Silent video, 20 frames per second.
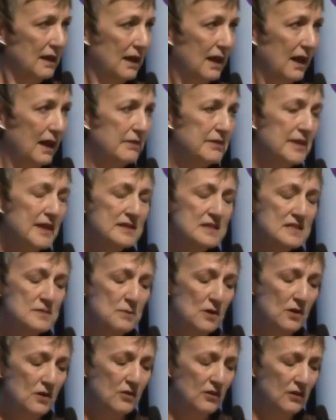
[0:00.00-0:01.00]
And then as
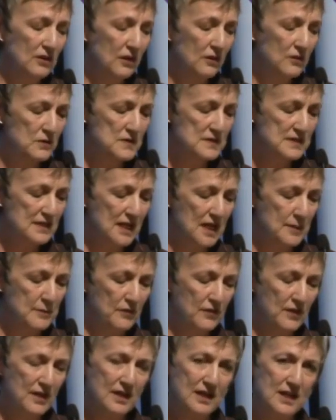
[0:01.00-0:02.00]
Margaret Lawrence came
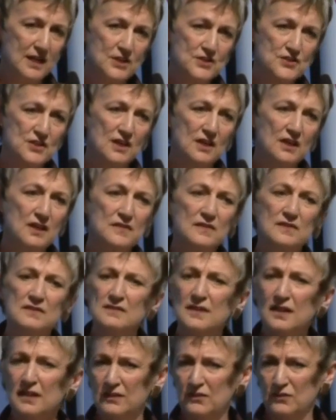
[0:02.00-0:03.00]
of age, the
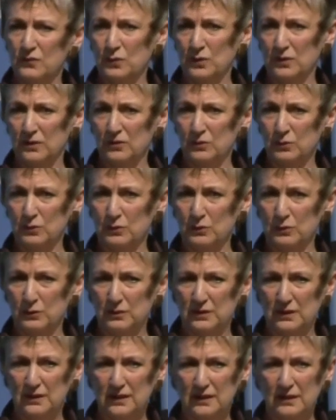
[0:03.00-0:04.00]
Second World War,
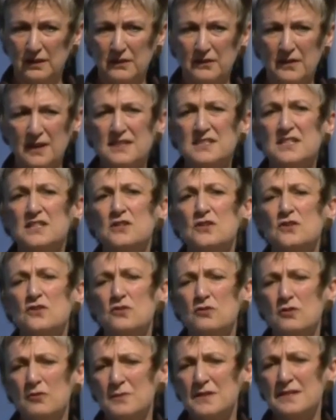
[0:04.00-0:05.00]
that
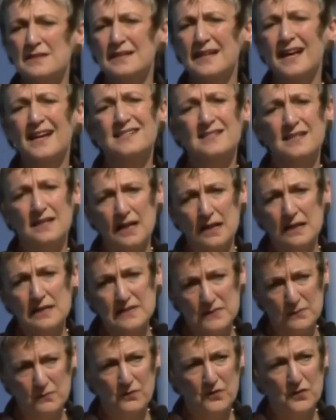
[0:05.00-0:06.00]
enormous
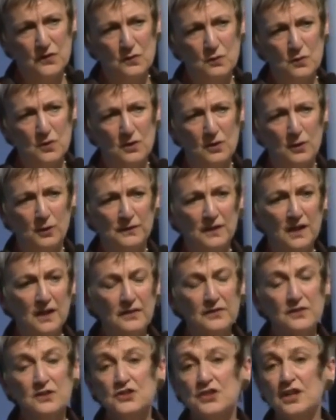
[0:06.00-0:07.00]
cataclysm for the world
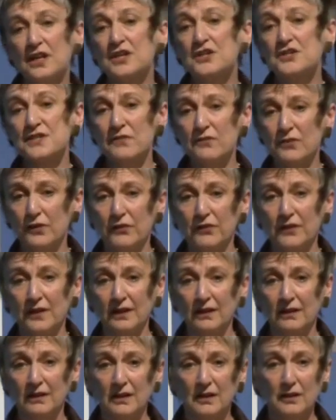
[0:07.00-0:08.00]
that changed
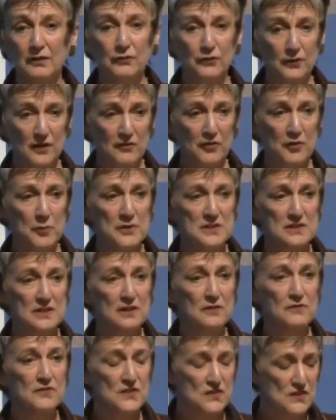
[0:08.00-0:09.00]
everything, for
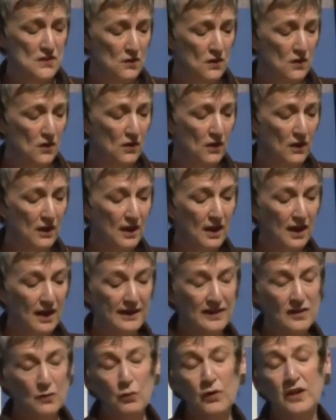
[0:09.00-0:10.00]
everybody for so long,
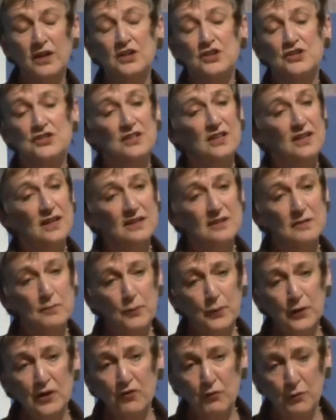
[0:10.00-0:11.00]
and in which, in the
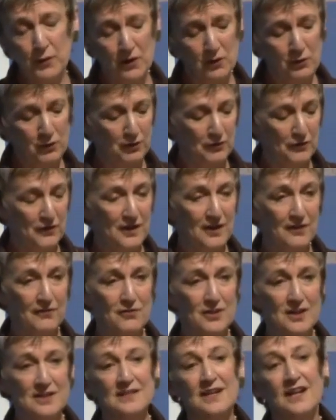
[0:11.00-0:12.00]
brief biography I've
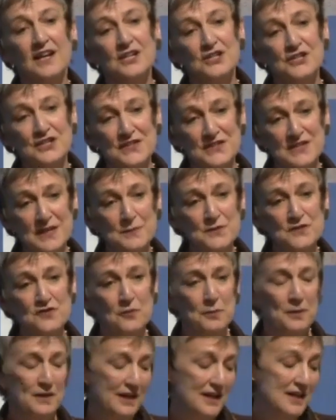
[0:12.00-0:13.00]
read, she seems to
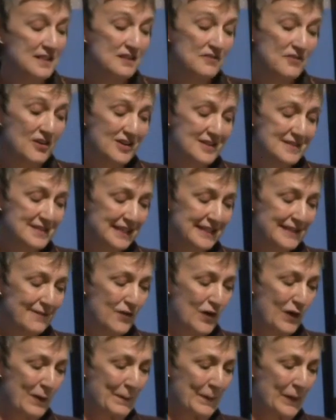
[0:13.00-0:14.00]
have played a very
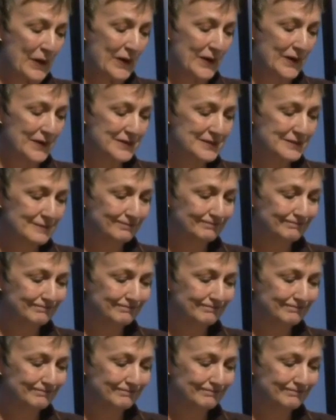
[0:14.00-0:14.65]
significant part.